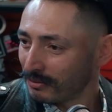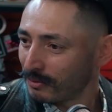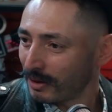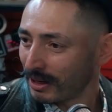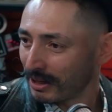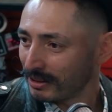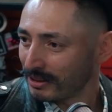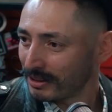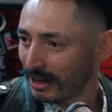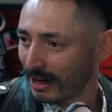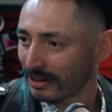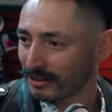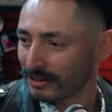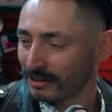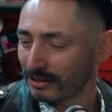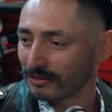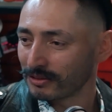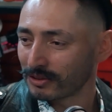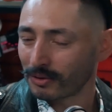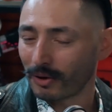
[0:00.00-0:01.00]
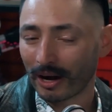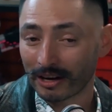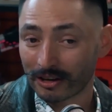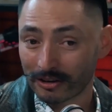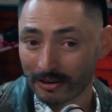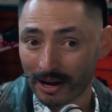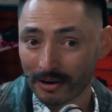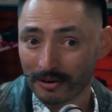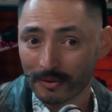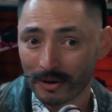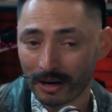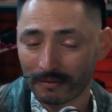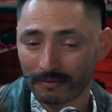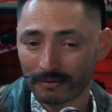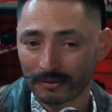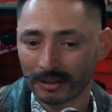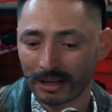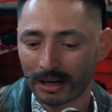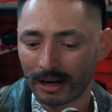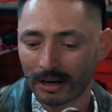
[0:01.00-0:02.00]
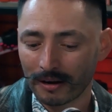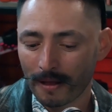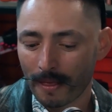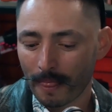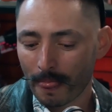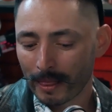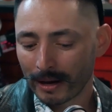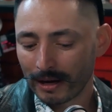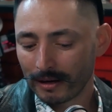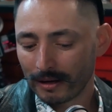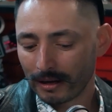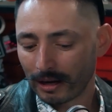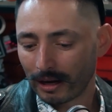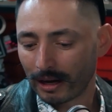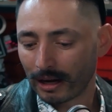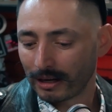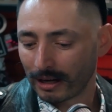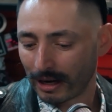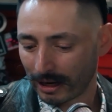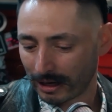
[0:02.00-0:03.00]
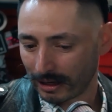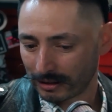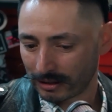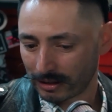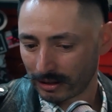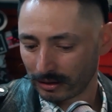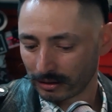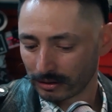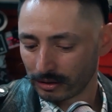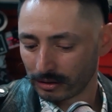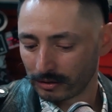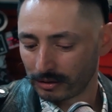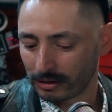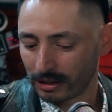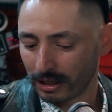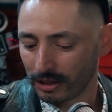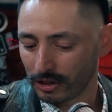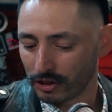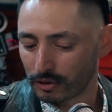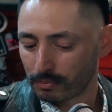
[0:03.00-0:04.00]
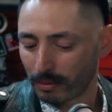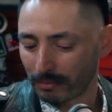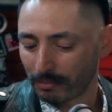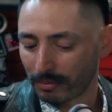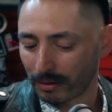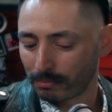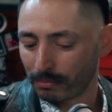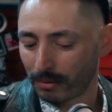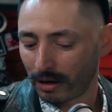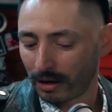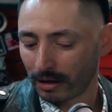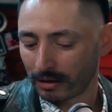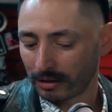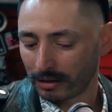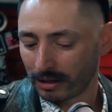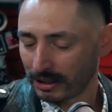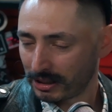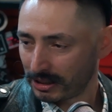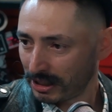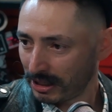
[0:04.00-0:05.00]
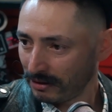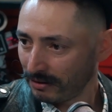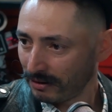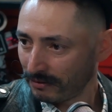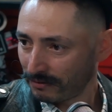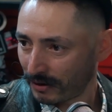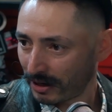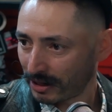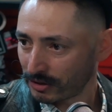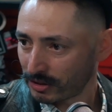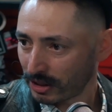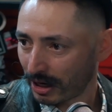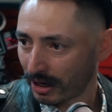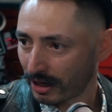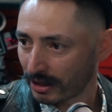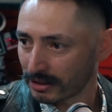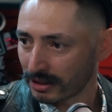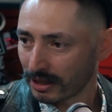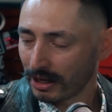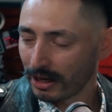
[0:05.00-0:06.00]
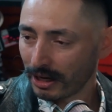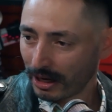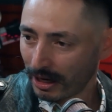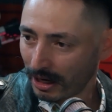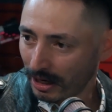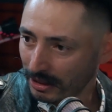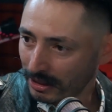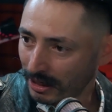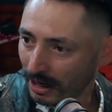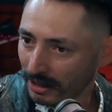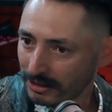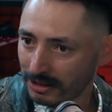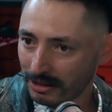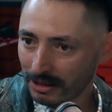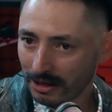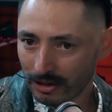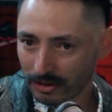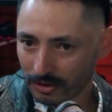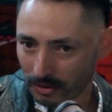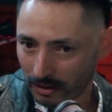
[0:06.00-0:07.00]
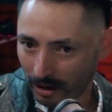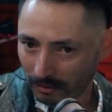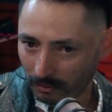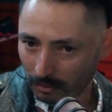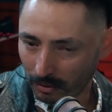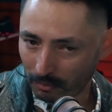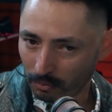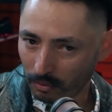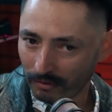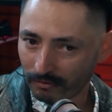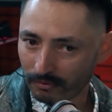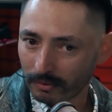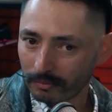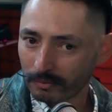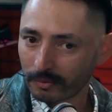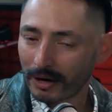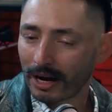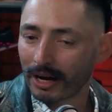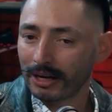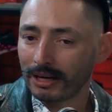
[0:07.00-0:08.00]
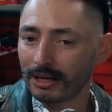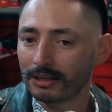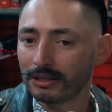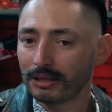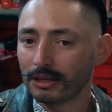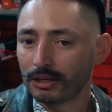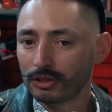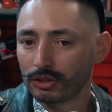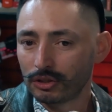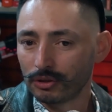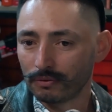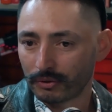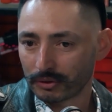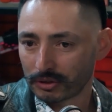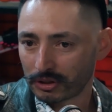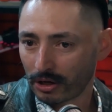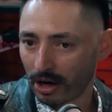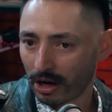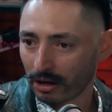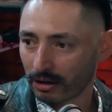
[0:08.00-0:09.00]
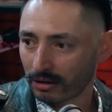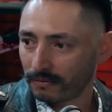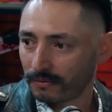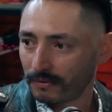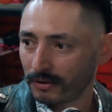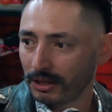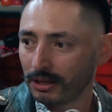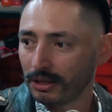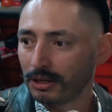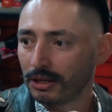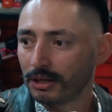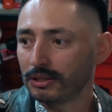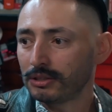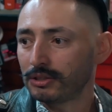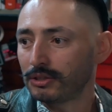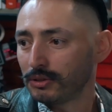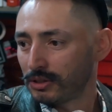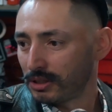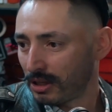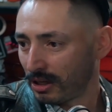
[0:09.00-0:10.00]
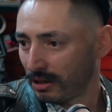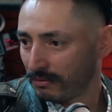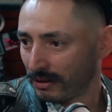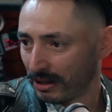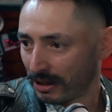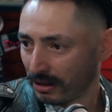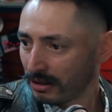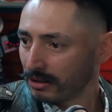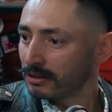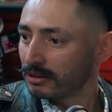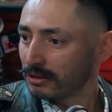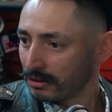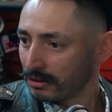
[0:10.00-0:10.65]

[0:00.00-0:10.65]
what it takes. So I graduated from that, and like I told you, the newspaper bought the TV franchise. And that's so I went from writing to photography to TV.